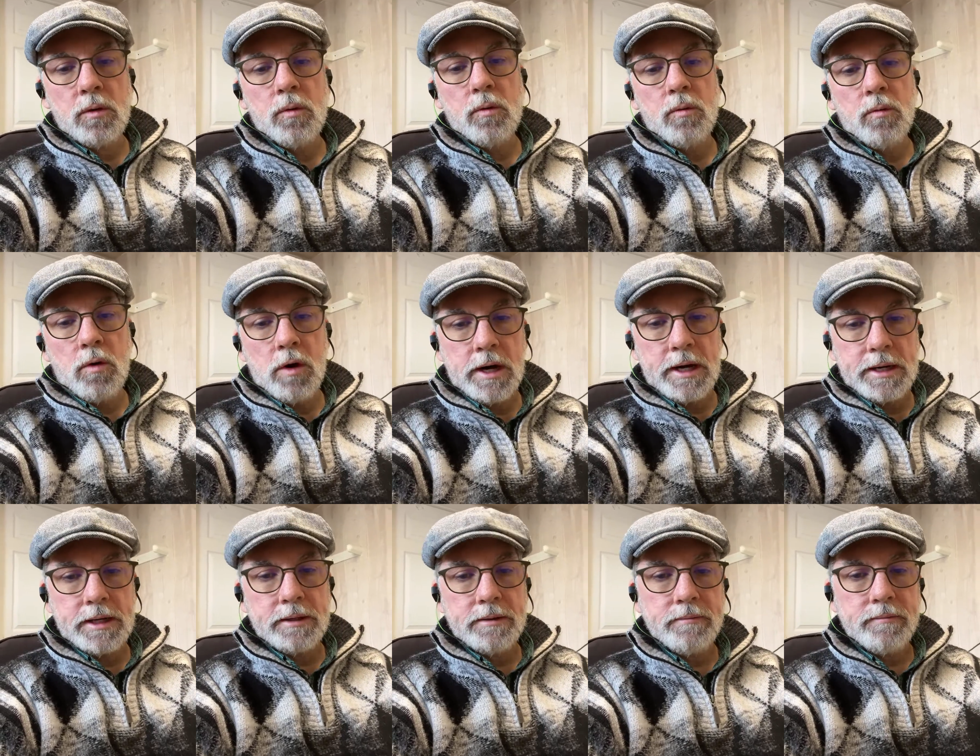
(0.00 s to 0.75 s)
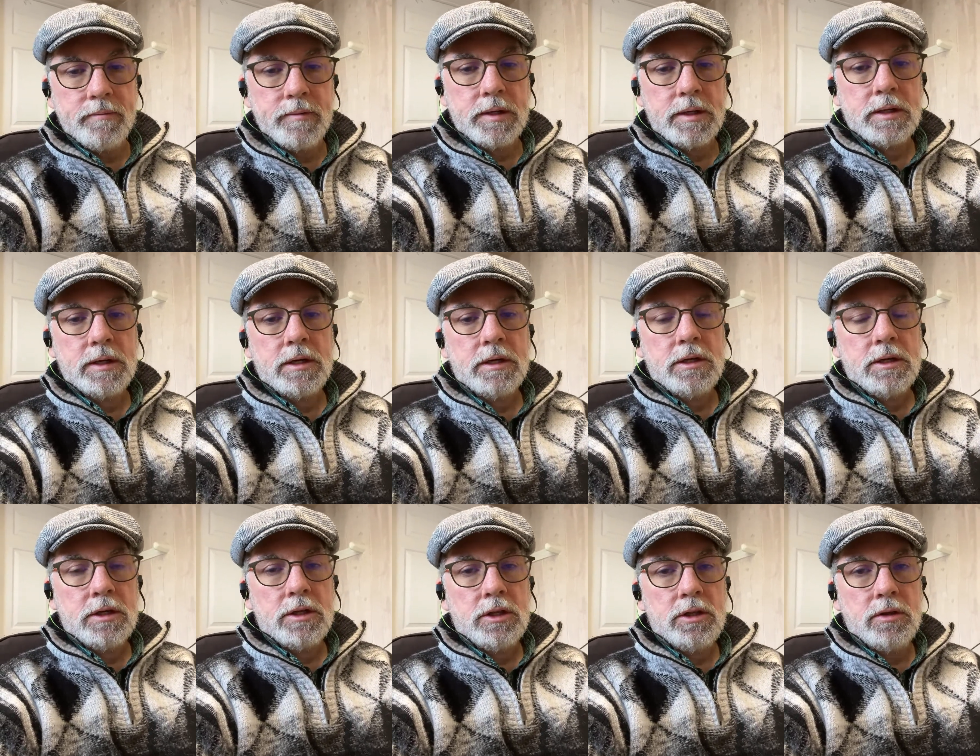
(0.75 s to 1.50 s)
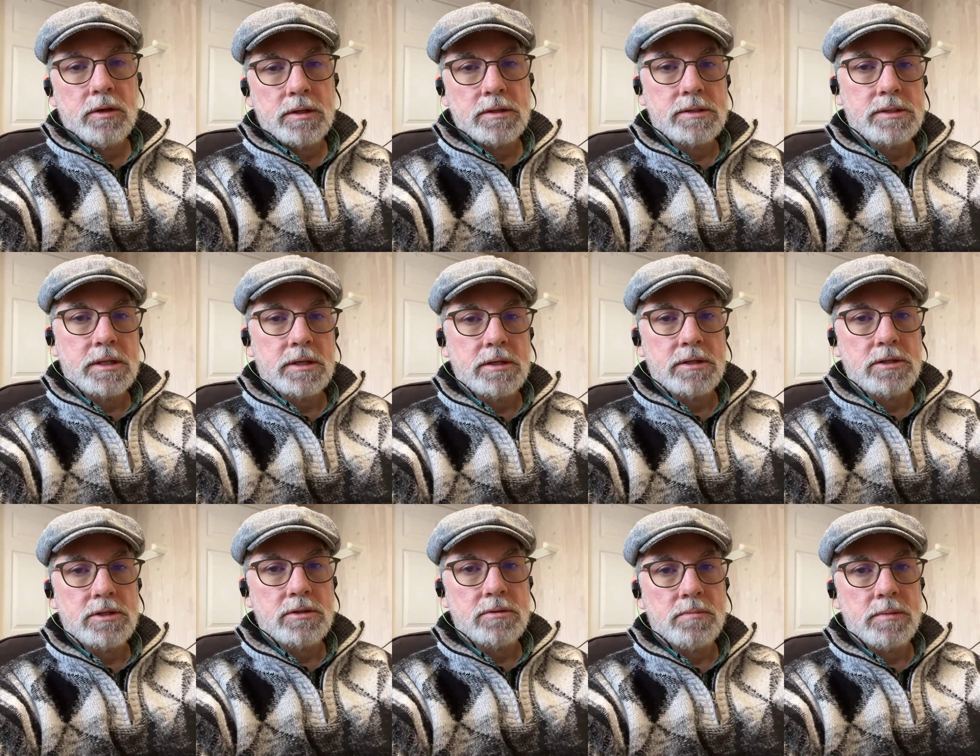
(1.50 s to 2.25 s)
One, you can send it
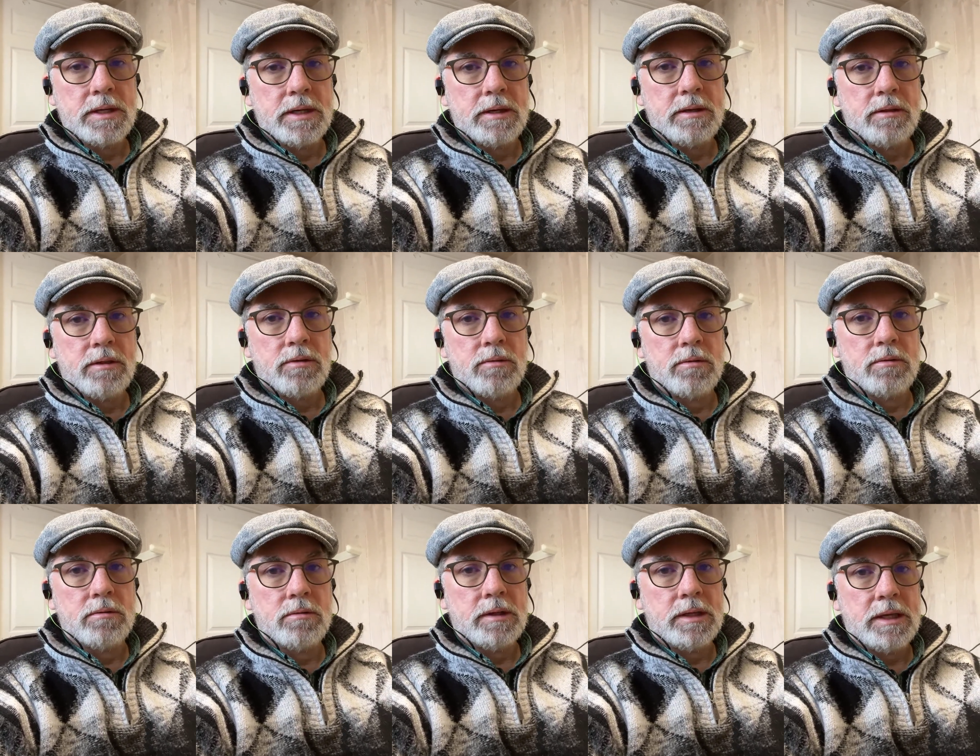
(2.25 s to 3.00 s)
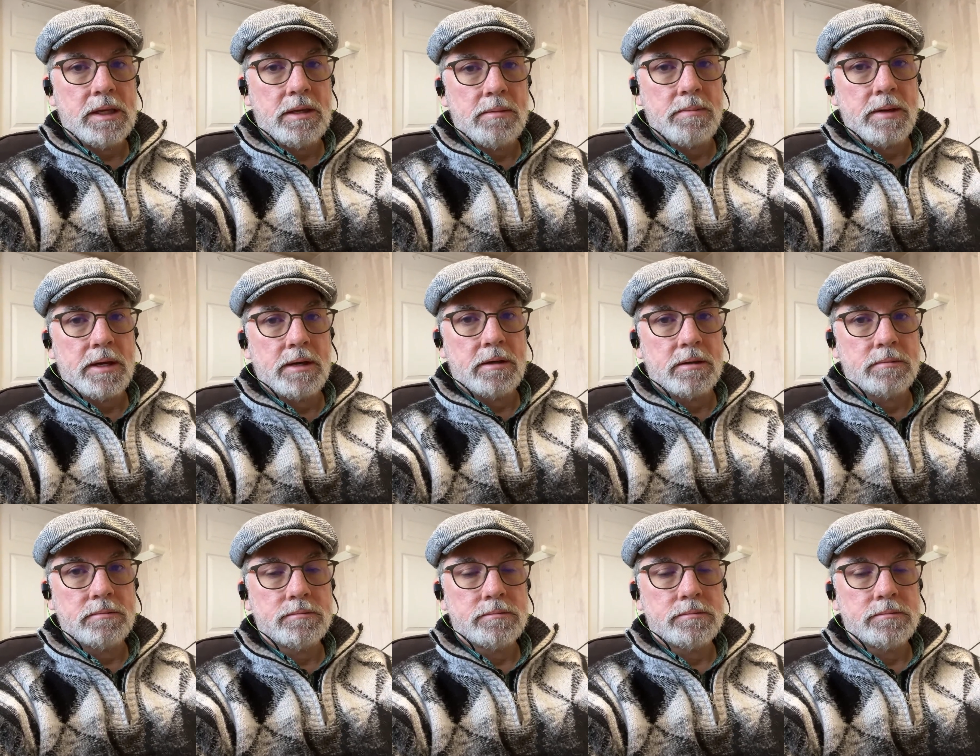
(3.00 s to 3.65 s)
to me through email.